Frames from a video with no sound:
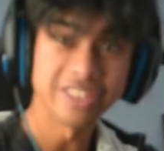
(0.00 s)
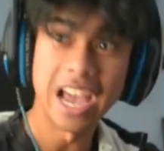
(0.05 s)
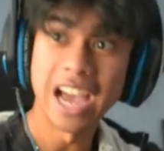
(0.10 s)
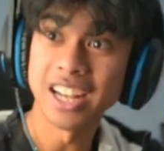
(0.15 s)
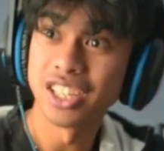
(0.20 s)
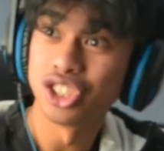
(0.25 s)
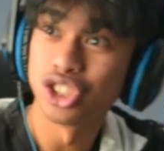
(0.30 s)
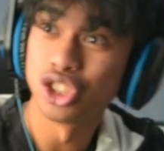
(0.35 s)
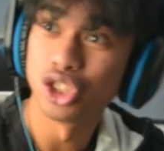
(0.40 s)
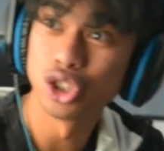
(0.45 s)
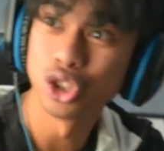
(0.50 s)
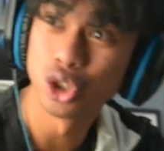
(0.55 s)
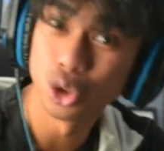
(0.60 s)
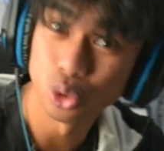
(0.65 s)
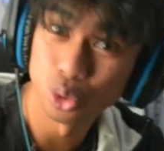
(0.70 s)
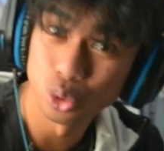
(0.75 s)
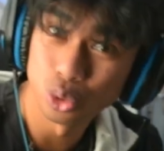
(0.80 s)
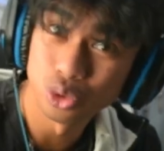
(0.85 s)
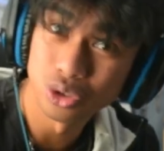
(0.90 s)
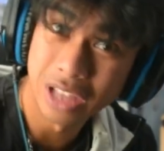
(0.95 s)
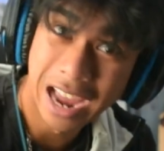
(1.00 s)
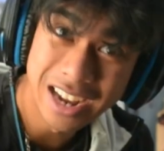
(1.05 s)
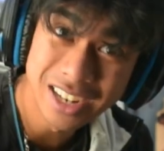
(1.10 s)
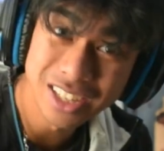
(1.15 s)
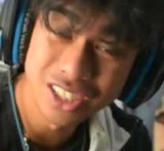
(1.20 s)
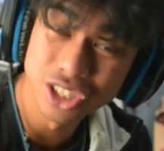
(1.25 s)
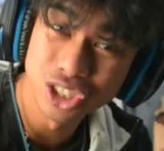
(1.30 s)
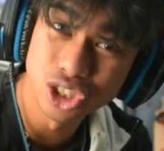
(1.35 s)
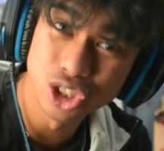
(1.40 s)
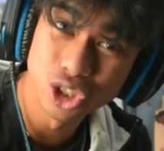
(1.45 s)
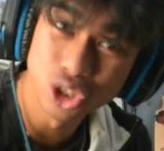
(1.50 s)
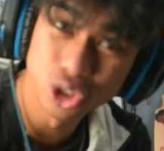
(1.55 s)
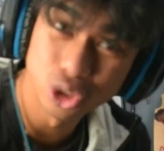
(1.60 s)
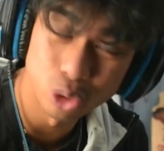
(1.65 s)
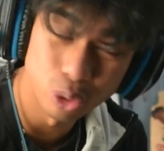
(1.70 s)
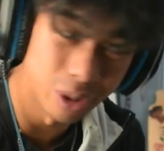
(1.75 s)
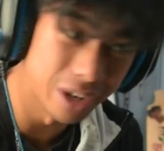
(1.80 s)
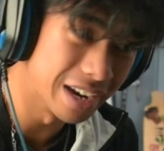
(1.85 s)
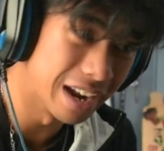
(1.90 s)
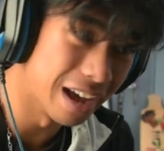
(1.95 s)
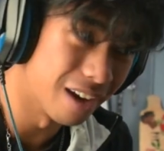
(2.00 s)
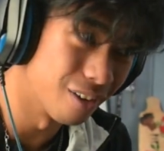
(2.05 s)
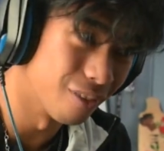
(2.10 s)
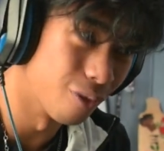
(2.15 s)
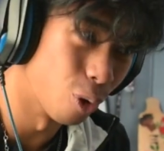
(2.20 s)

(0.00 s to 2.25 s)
That is straight out